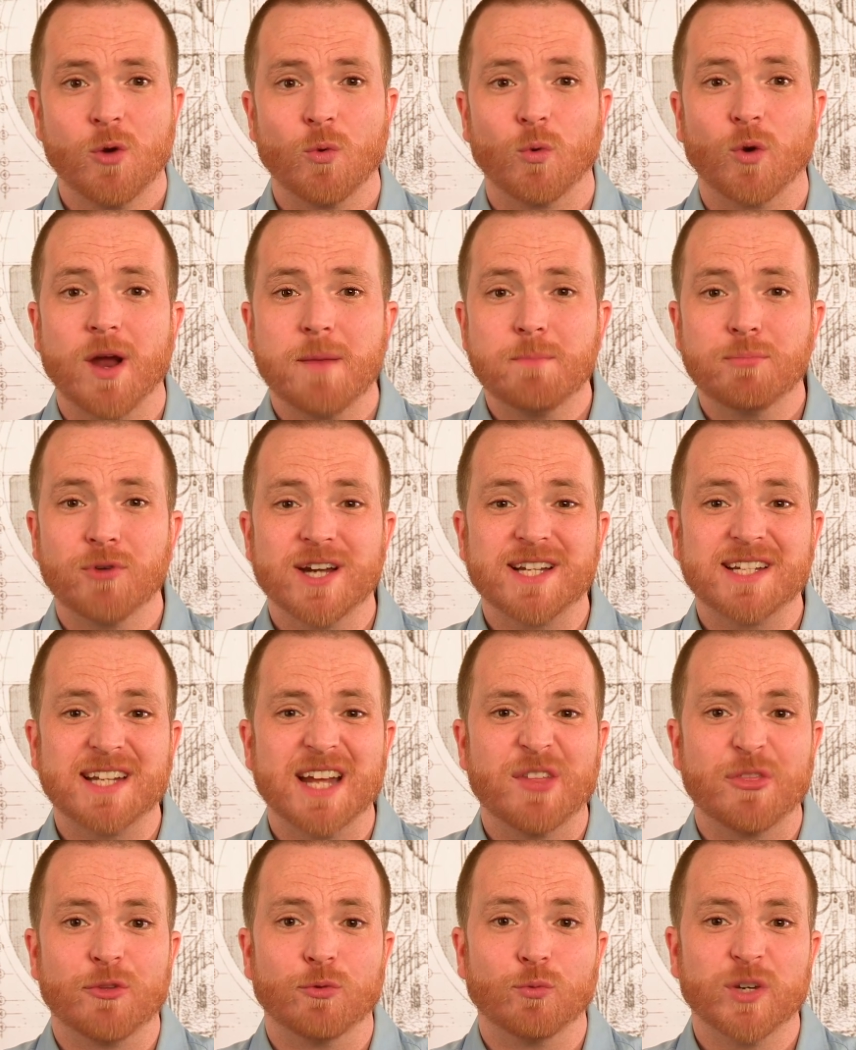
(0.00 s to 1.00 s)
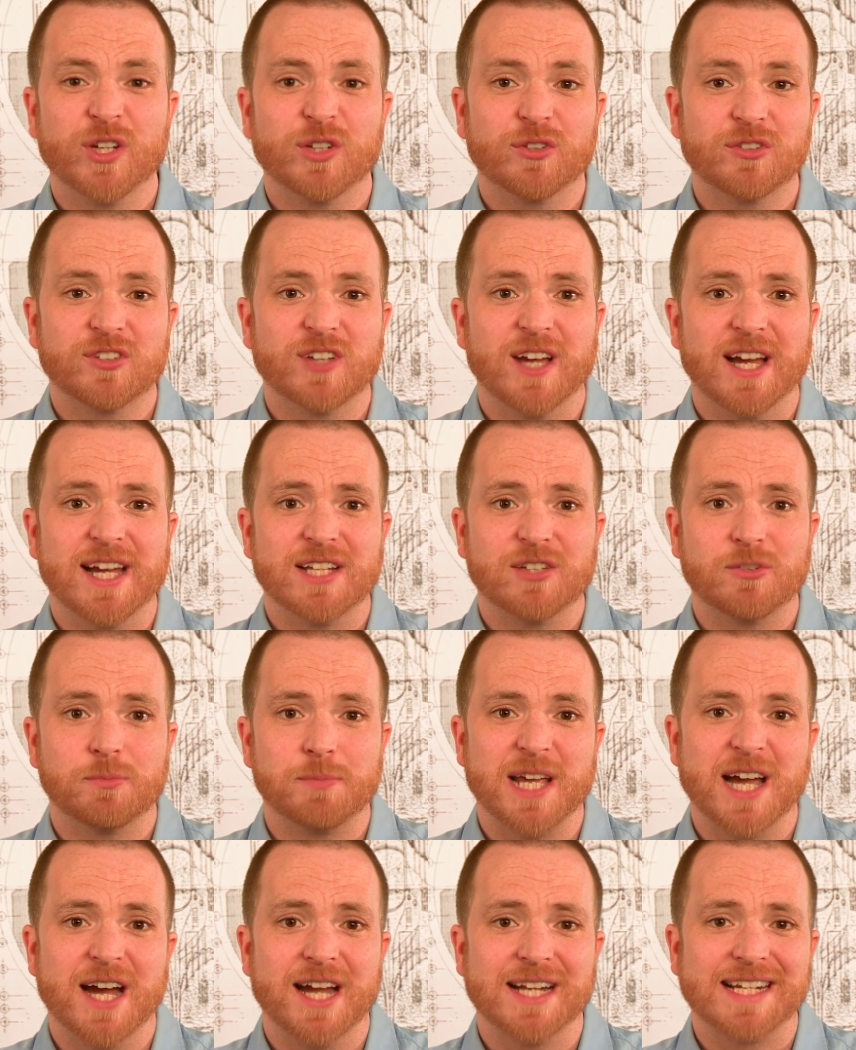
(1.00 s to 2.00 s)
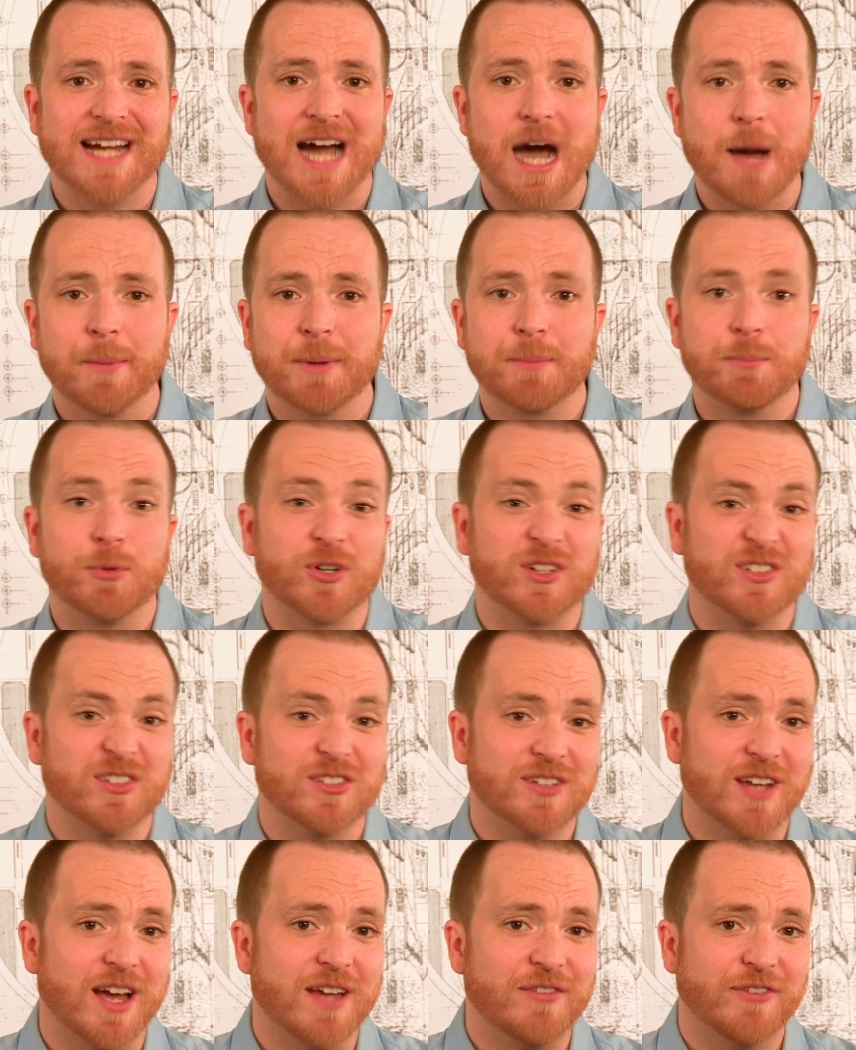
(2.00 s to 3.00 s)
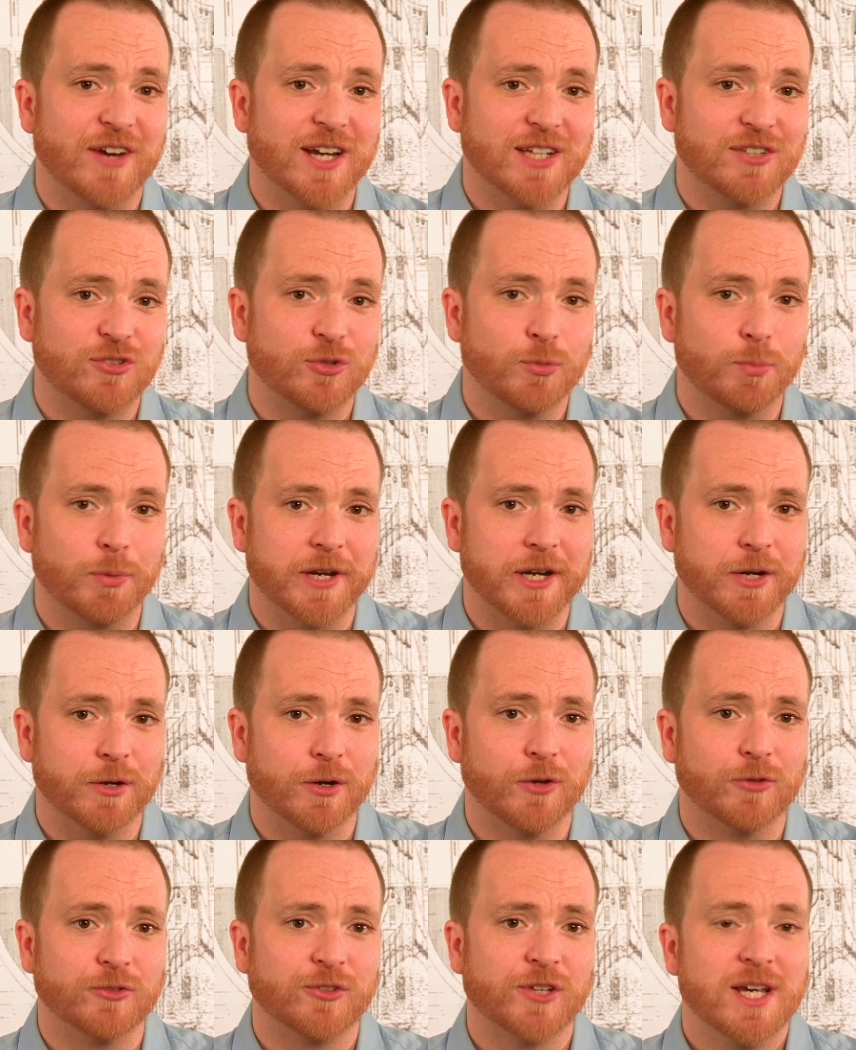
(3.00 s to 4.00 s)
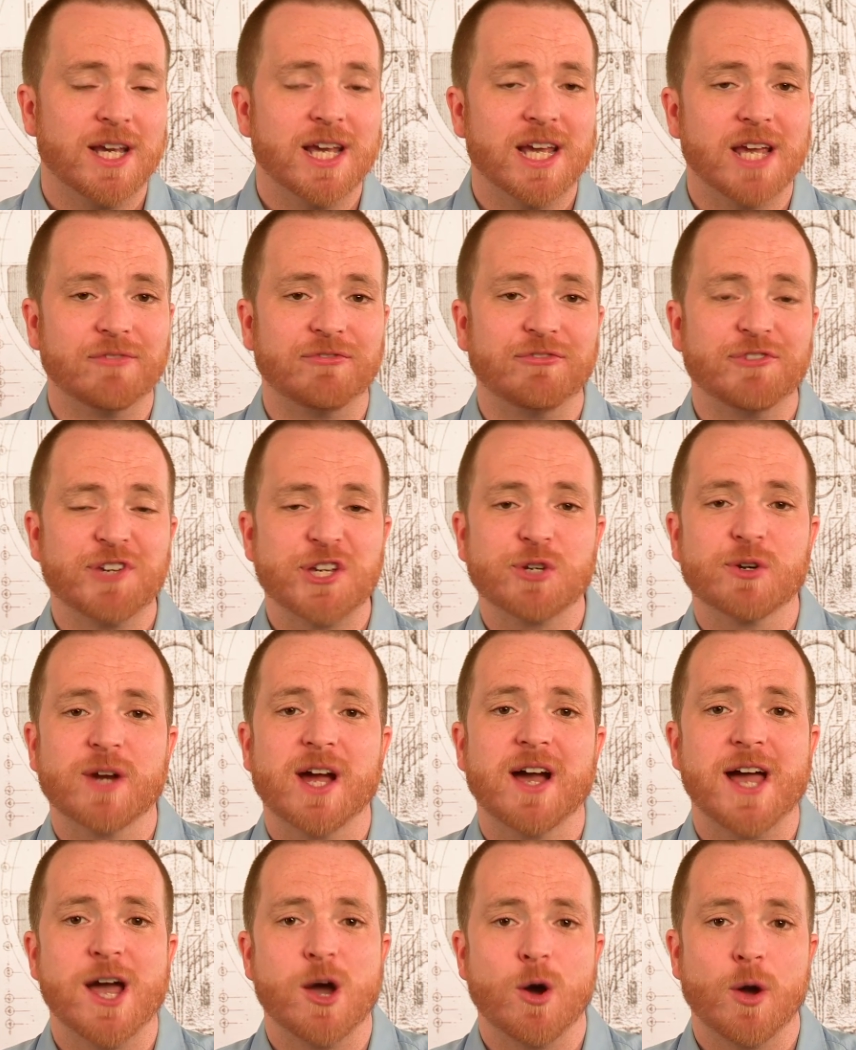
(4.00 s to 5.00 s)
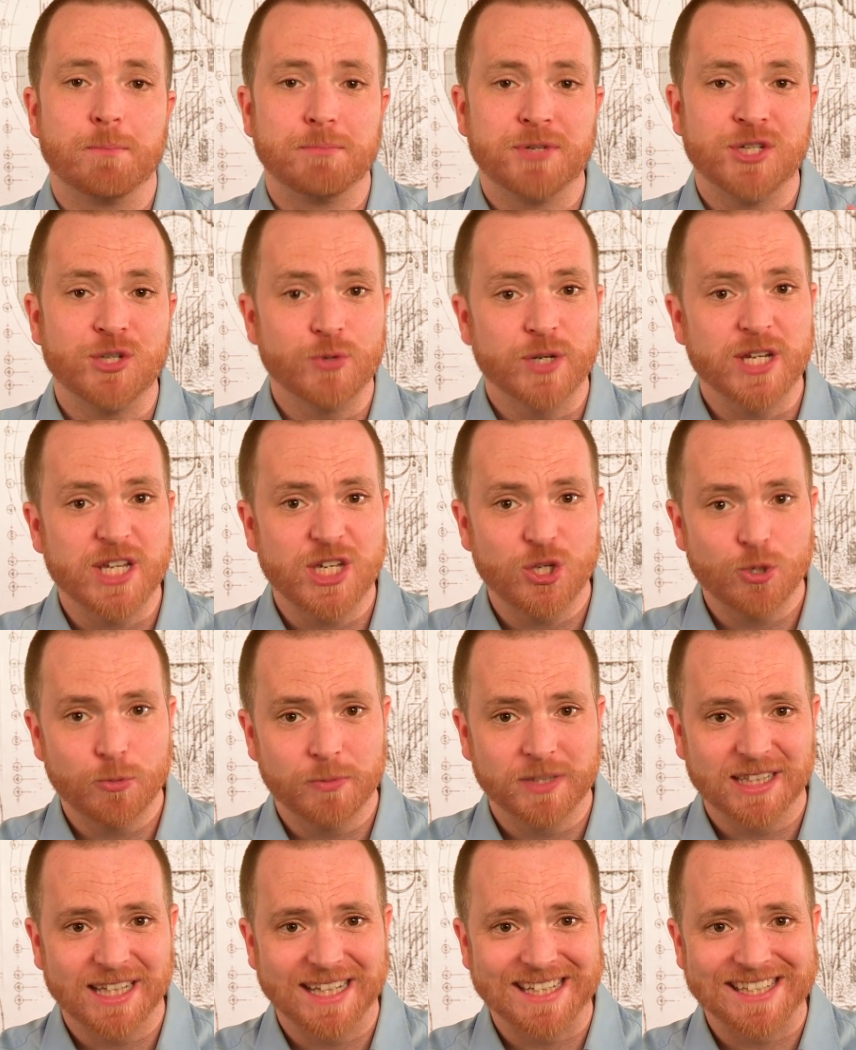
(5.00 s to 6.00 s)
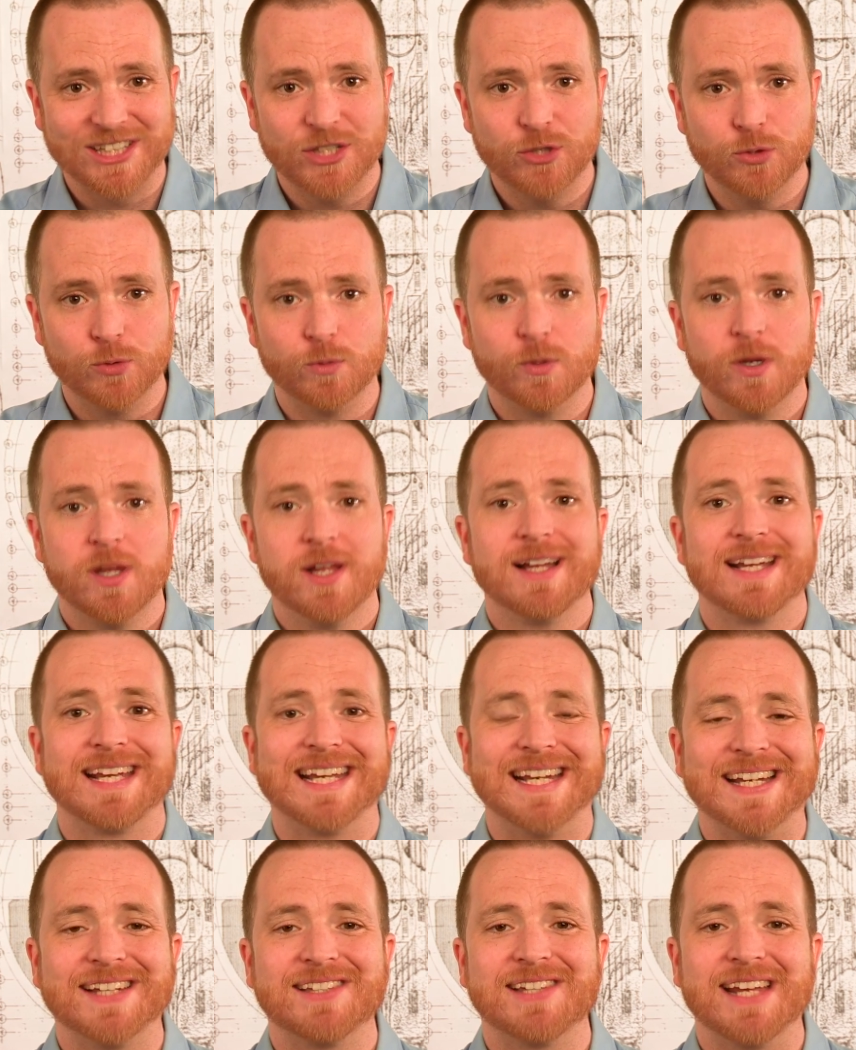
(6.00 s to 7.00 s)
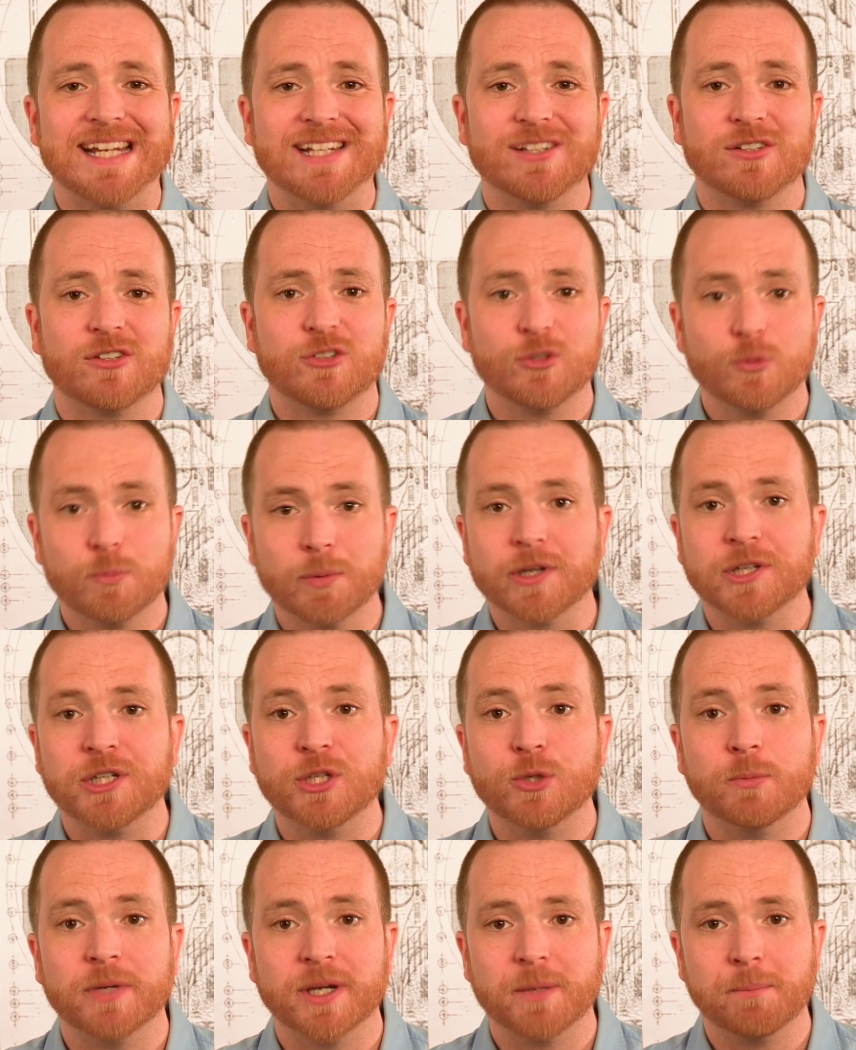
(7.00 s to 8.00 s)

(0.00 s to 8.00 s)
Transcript: where I break down the real science behind comic book and sci-fi superheroes and figure out how a puny human like you can attain superhuman